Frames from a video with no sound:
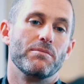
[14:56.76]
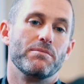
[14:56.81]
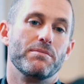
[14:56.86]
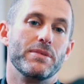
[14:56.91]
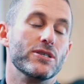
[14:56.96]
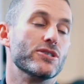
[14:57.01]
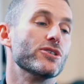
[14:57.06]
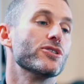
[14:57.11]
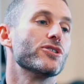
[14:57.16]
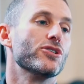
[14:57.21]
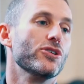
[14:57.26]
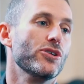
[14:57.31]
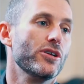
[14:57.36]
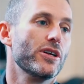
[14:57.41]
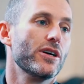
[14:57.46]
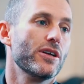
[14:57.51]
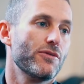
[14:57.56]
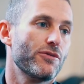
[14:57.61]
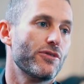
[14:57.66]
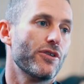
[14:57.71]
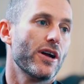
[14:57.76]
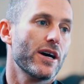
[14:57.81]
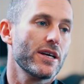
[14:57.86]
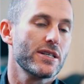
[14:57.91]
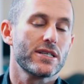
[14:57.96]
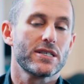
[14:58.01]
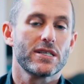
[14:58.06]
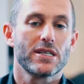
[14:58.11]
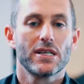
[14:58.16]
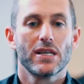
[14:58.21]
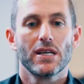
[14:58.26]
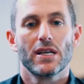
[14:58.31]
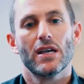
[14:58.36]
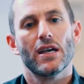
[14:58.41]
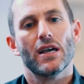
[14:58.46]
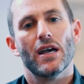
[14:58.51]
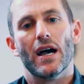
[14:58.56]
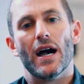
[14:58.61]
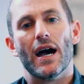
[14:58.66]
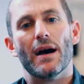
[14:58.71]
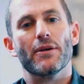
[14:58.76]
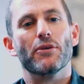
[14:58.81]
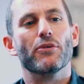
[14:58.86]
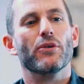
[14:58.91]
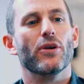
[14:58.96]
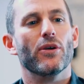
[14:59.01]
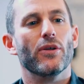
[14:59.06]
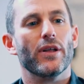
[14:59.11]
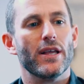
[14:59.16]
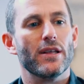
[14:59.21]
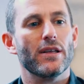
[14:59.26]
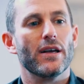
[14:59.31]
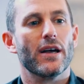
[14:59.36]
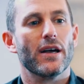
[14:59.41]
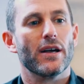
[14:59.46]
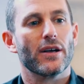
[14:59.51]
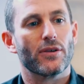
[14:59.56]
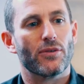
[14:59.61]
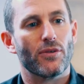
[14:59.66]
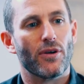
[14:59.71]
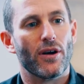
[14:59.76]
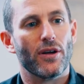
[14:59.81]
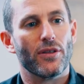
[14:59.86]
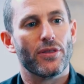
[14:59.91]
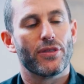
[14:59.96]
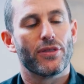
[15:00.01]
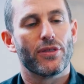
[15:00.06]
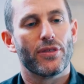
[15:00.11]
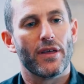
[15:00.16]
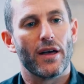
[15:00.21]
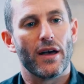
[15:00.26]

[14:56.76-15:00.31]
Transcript: business unit for us, and a real growth